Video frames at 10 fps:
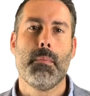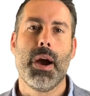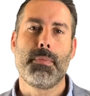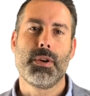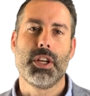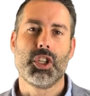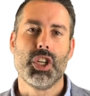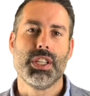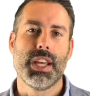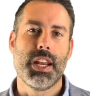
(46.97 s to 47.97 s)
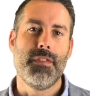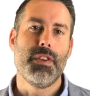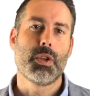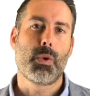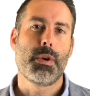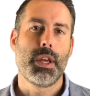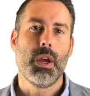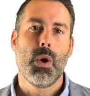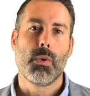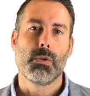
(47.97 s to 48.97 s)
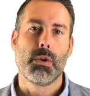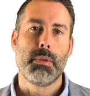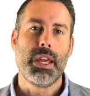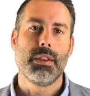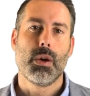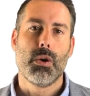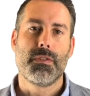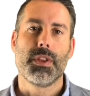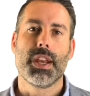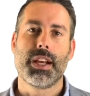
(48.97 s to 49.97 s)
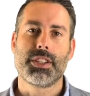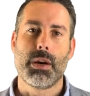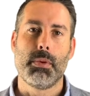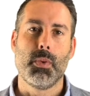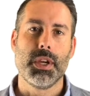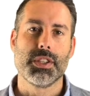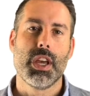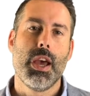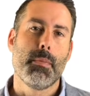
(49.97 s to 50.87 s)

My prediction is that inventory will remain low for the next couple weeks,